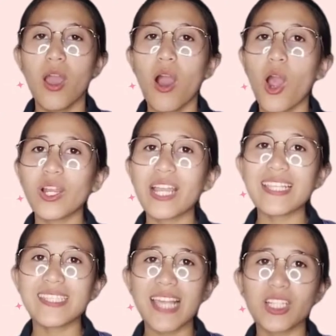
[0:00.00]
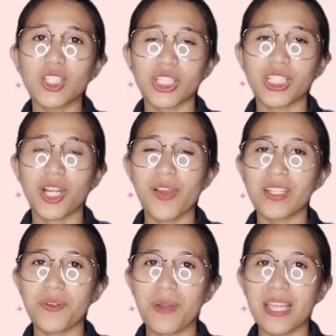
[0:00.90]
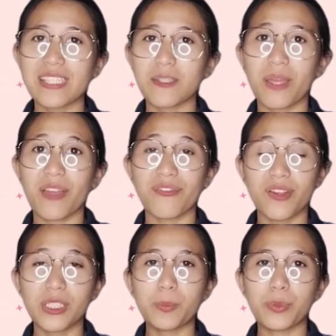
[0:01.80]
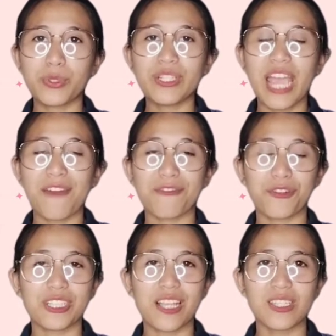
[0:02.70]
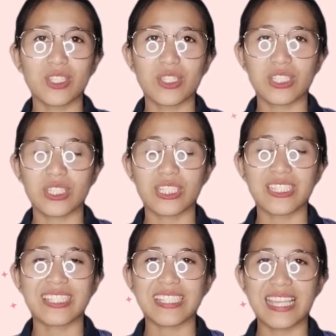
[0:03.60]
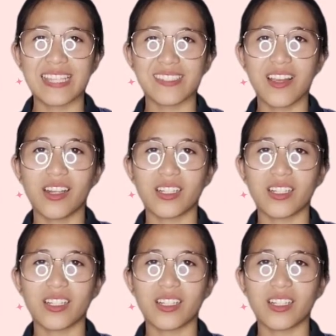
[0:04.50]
or a sector characterized by a very poor effort as concerns CSR.